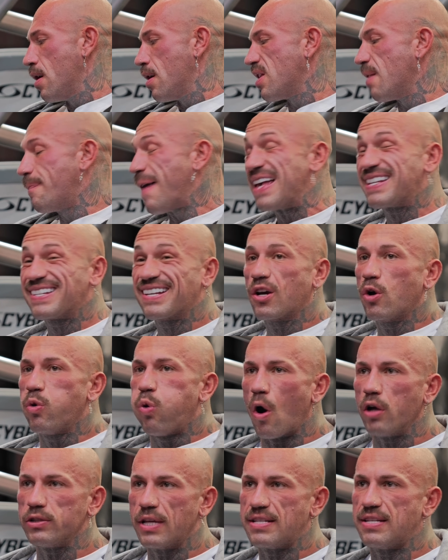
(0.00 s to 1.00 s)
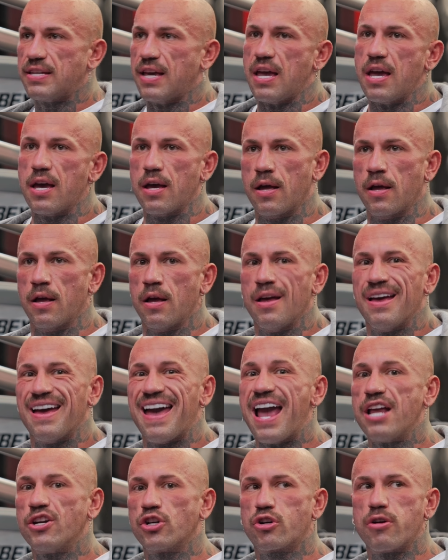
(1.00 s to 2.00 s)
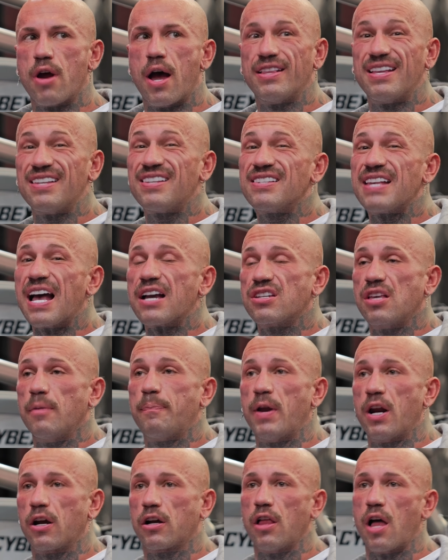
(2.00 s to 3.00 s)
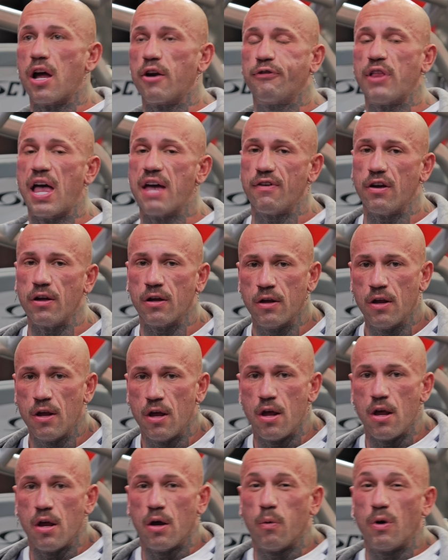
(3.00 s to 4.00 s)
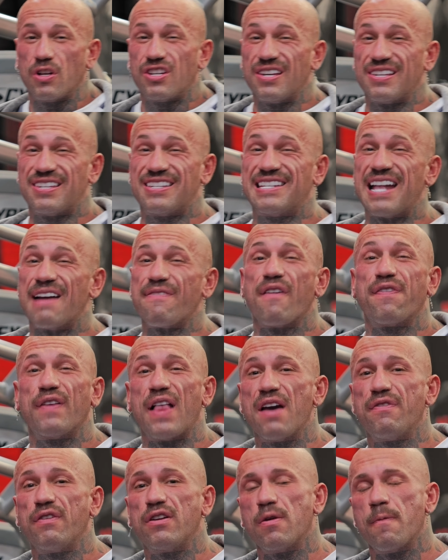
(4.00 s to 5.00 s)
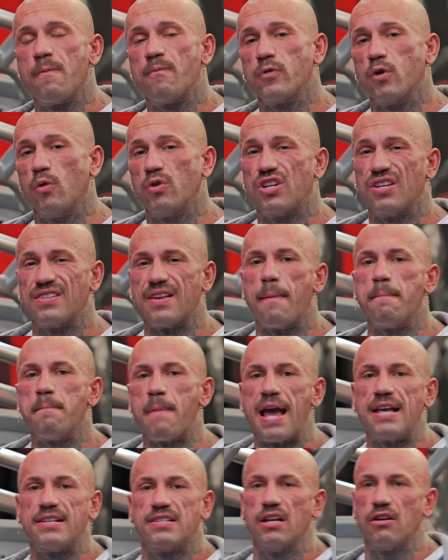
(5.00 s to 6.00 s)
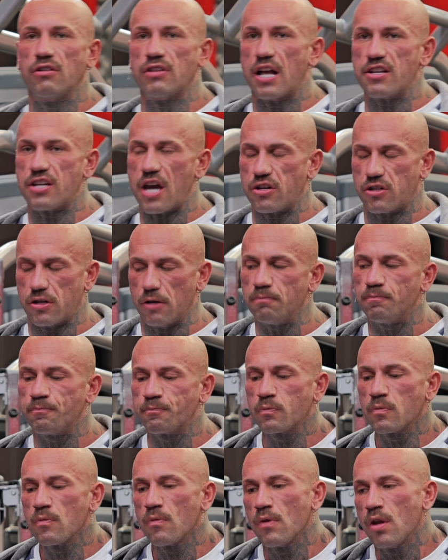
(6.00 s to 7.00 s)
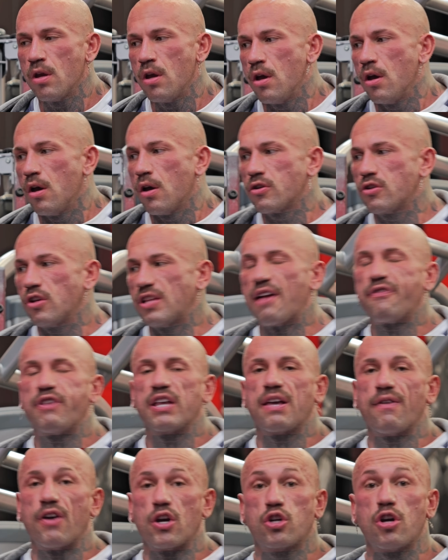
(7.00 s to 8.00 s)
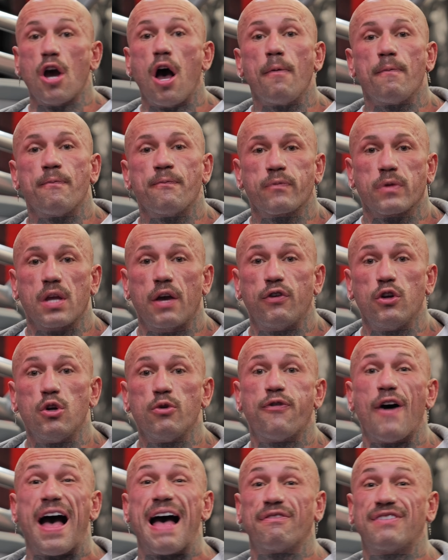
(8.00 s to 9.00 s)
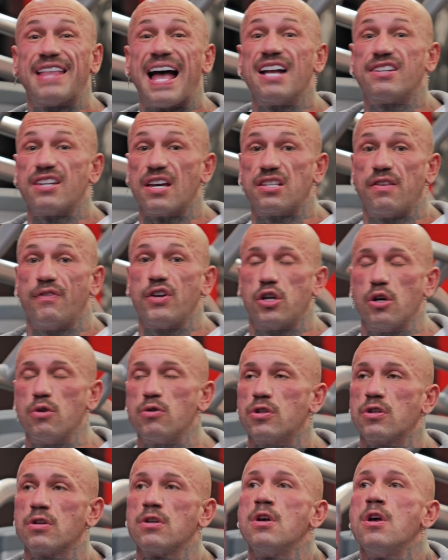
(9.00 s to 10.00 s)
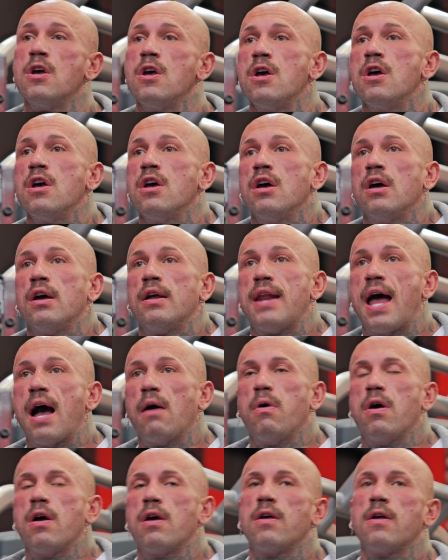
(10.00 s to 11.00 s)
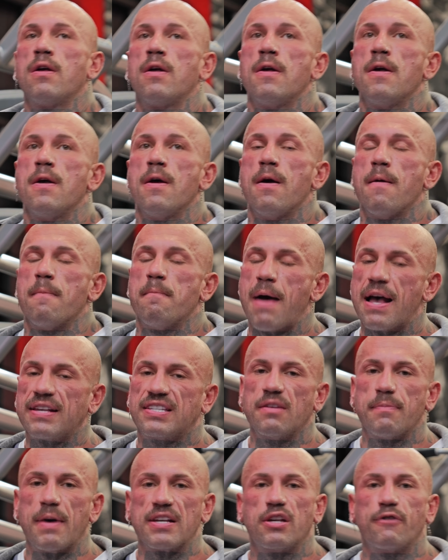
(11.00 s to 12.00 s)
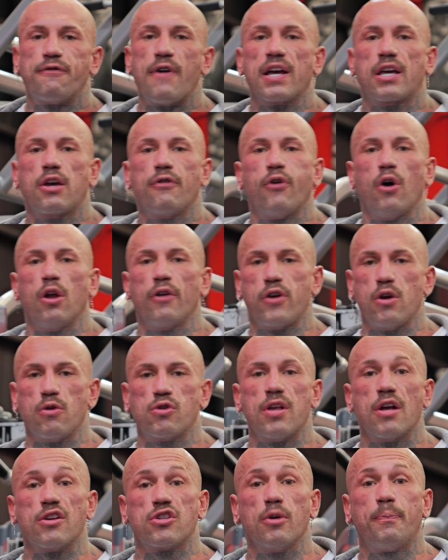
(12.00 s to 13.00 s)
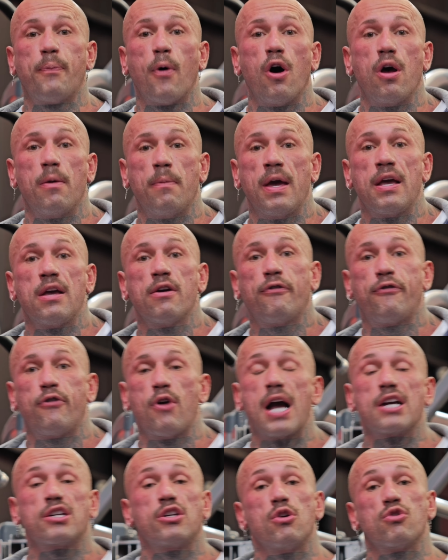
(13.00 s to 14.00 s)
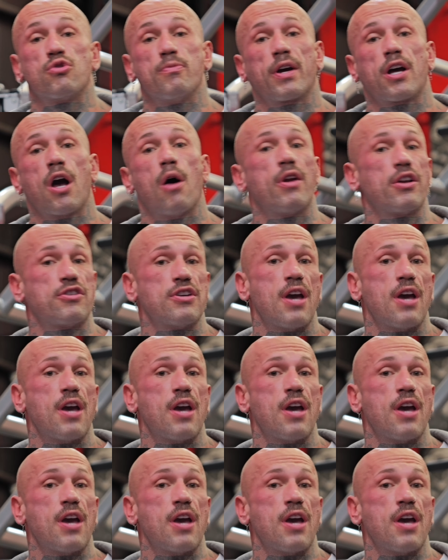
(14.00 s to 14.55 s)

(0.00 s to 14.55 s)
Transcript: the best quality intra. This is actually pina colada flavour, which is stevia flavoured, which is amazing on digestion. So definitely give it a shot if you do have digestive issues. Now, massive thank you for all of you that are supporting me through actually using the code at